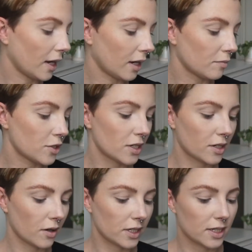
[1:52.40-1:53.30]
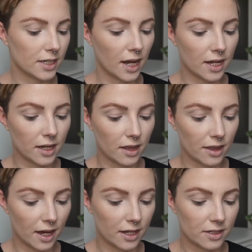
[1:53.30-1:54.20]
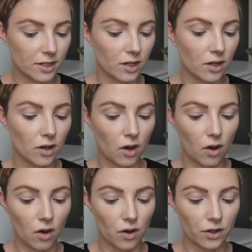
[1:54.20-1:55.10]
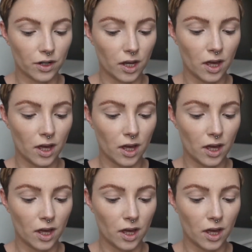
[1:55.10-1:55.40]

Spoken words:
I'm just going to take that on